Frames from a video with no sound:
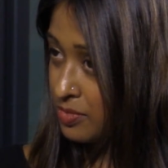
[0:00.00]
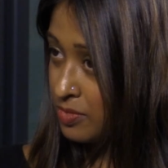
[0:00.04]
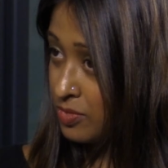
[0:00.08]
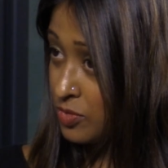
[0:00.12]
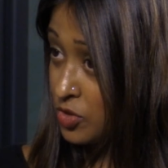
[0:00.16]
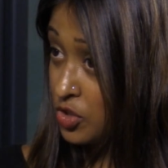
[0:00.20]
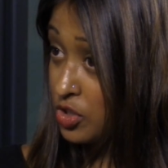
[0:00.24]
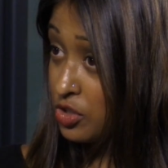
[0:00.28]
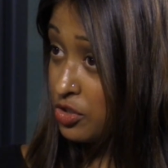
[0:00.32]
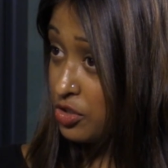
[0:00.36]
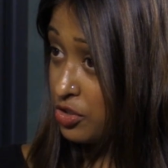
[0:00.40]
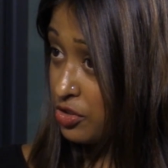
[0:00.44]

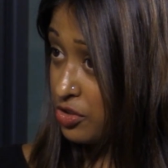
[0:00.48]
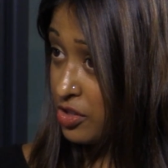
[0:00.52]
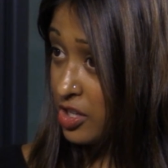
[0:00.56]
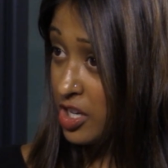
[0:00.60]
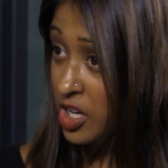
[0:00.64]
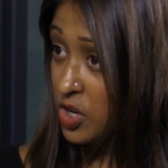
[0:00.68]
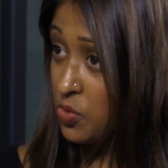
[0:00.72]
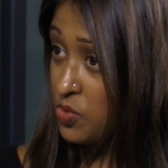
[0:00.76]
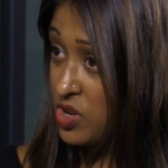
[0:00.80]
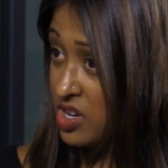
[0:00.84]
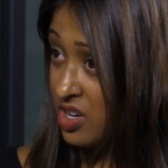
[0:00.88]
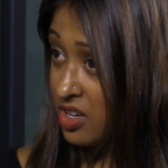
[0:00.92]
So do you
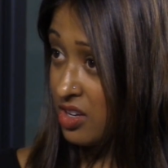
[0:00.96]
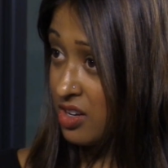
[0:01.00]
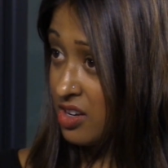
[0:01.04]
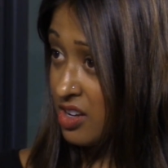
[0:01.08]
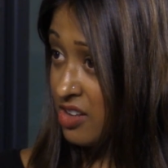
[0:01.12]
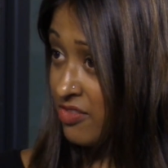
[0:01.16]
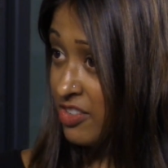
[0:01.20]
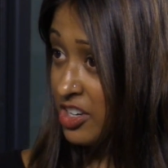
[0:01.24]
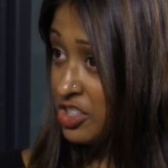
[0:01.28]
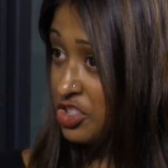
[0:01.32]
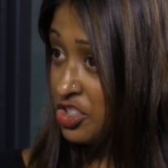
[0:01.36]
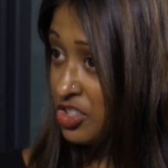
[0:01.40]
think we can
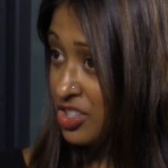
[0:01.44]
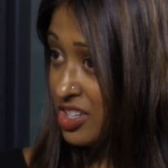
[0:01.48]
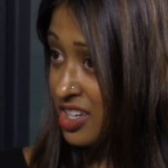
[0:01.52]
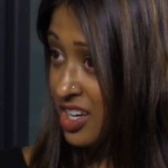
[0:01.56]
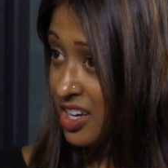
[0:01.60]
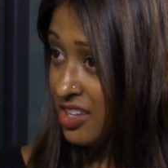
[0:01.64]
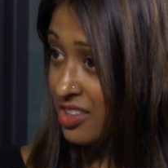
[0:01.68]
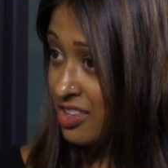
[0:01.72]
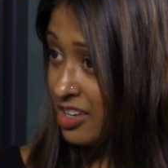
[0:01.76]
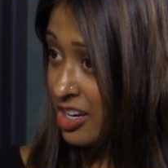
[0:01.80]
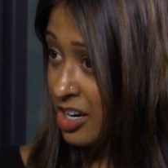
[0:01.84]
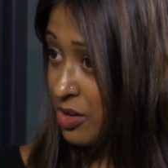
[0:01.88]
eventually
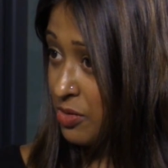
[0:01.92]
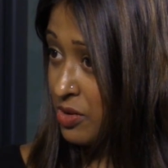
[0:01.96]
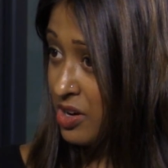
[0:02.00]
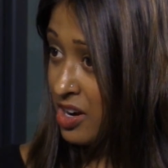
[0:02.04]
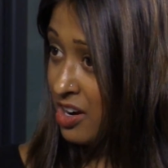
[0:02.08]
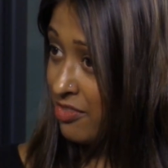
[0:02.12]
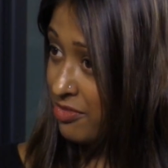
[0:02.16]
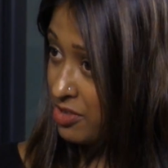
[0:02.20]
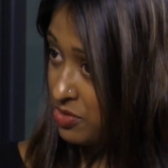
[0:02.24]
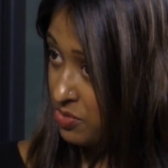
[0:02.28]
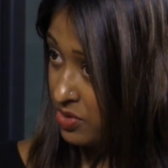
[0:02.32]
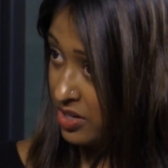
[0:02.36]
get there where
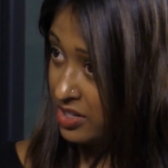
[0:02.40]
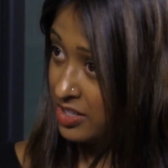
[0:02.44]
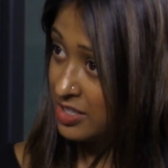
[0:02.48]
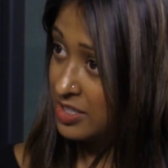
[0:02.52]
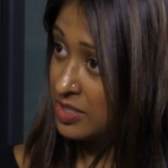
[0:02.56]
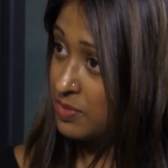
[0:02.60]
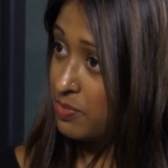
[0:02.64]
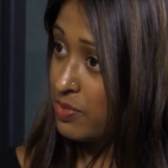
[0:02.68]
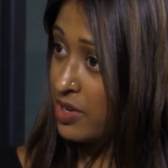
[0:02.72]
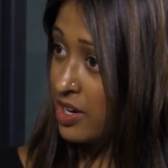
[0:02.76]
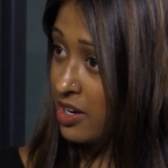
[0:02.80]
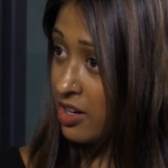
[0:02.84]
everyone
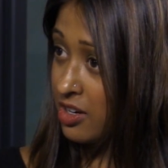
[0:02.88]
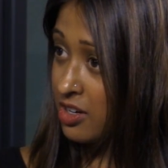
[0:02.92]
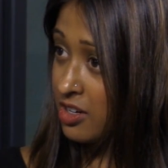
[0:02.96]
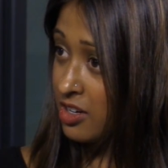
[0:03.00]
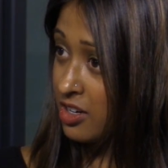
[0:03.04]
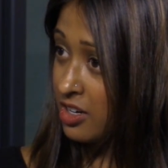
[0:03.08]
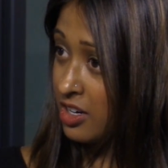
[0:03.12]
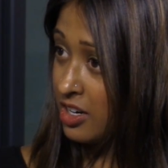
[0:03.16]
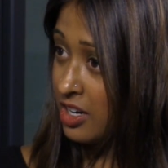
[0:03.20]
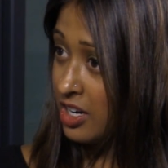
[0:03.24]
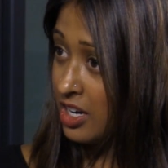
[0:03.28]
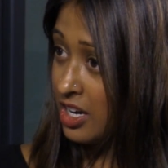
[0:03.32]
is back
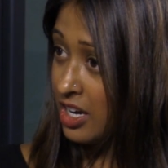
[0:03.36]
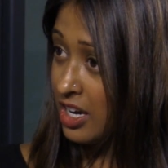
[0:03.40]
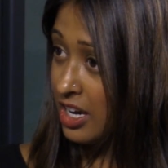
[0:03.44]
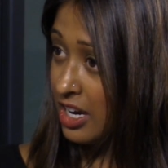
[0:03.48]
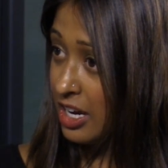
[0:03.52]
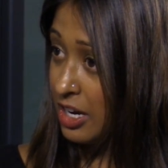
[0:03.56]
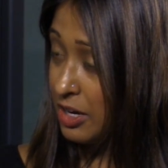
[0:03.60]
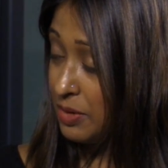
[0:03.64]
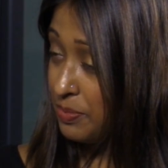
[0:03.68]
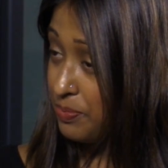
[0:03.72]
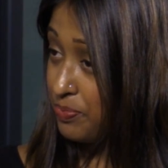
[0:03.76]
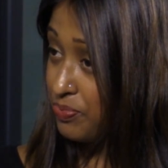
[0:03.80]

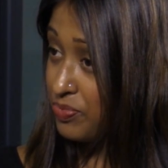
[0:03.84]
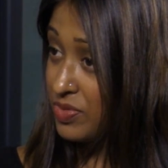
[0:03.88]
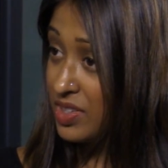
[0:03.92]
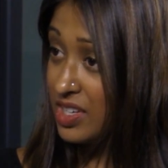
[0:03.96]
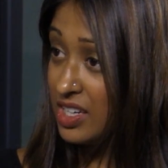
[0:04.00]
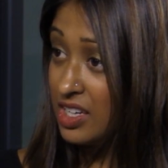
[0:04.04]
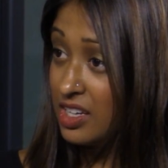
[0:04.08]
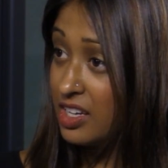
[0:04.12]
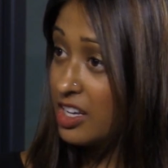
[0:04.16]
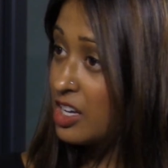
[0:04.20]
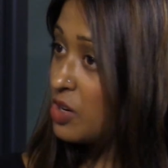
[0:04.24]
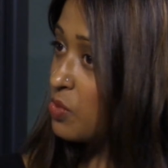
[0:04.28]

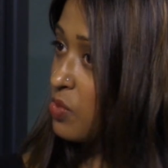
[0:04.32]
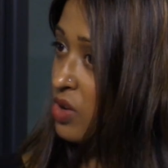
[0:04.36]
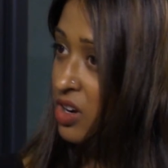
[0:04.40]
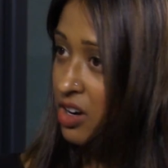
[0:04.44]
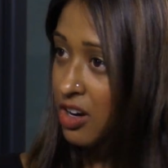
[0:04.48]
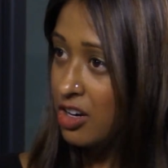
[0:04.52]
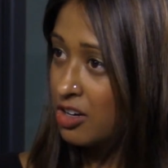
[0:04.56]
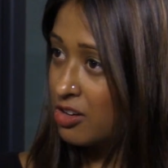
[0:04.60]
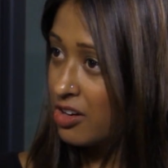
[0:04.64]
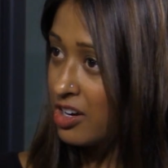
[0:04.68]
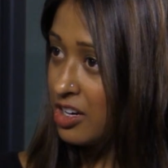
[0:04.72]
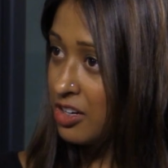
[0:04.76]
eating what
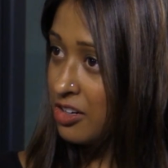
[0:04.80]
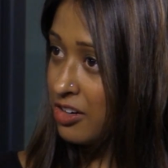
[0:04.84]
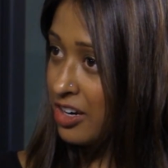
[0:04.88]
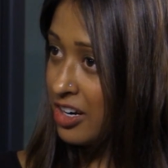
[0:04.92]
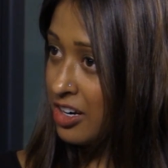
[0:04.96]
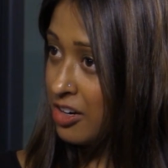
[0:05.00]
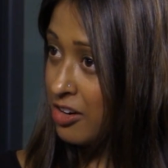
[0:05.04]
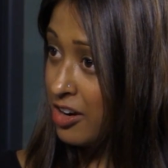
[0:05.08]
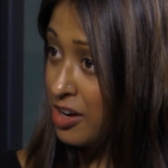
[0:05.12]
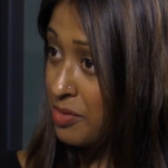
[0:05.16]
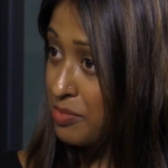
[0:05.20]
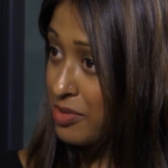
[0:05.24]
our
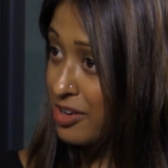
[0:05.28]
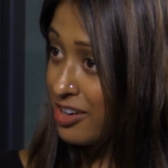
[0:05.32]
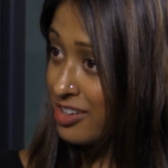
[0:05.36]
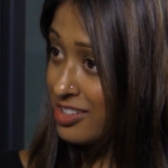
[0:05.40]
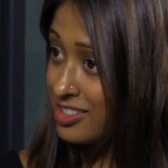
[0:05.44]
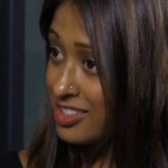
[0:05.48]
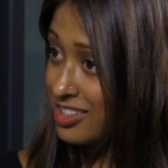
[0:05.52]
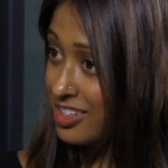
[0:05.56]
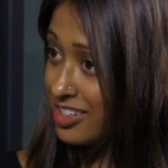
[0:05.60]
great-great-grandparents